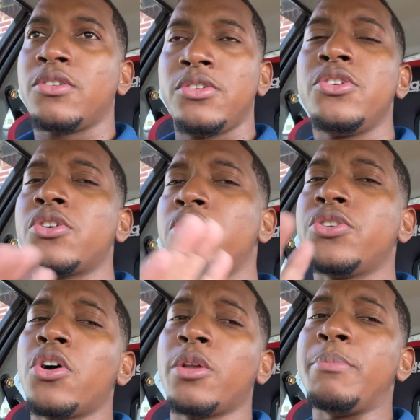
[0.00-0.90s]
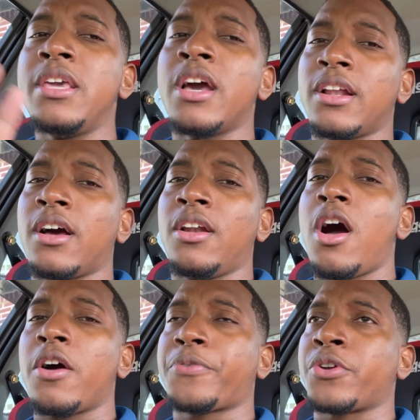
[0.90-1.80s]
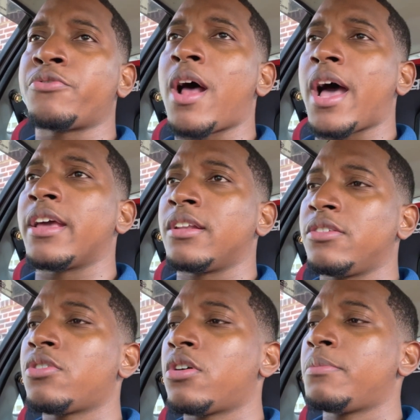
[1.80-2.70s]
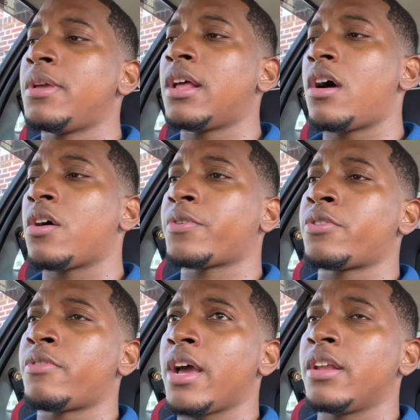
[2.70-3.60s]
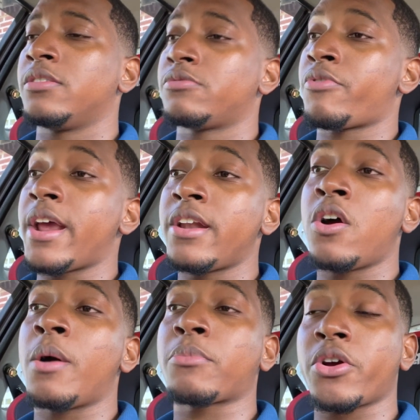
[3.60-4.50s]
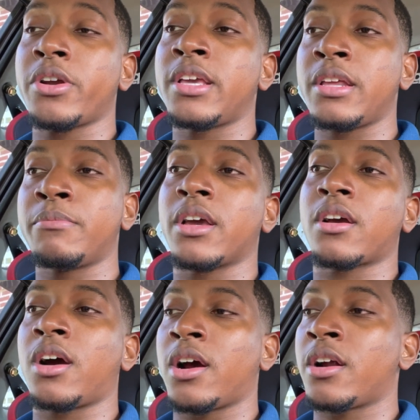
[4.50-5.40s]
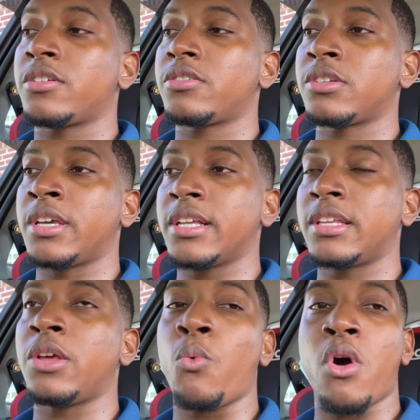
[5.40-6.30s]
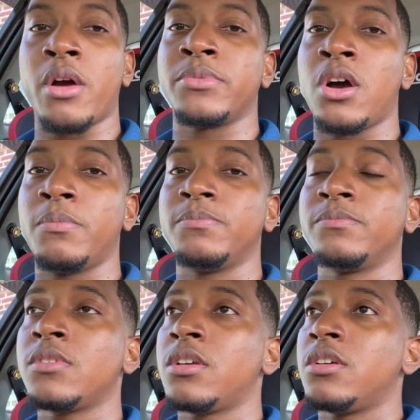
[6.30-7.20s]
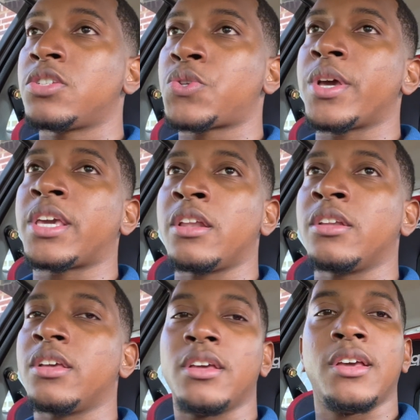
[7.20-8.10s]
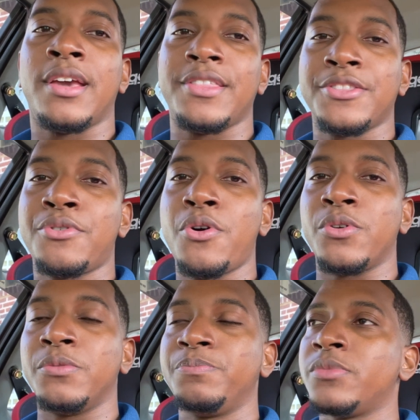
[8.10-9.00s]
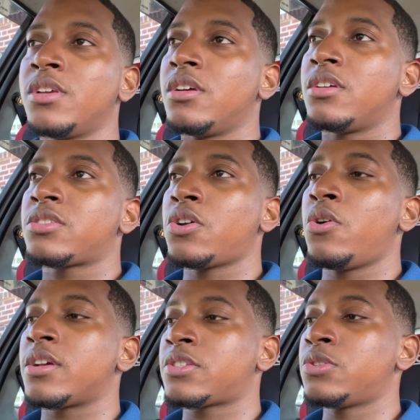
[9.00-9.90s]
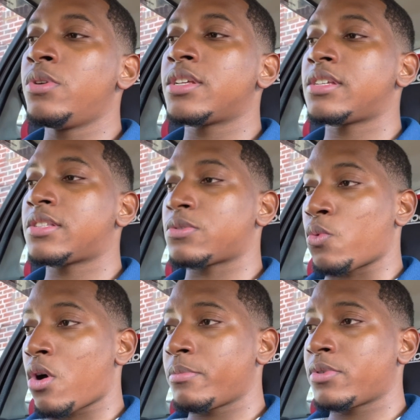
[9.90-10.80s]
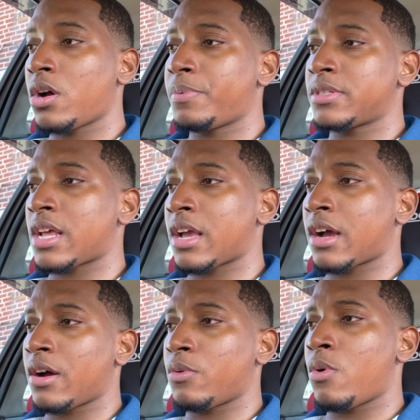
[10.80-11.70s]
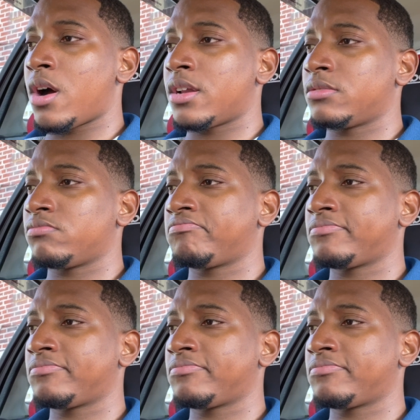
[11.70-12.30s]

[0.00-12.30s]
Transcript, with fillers: you go, you're going to be along for the ride. You're going to be along for the ride. Right now, I'm currently in my car getting it warmed up so I can hit the road. So as soon as it's warmed up, it's like at one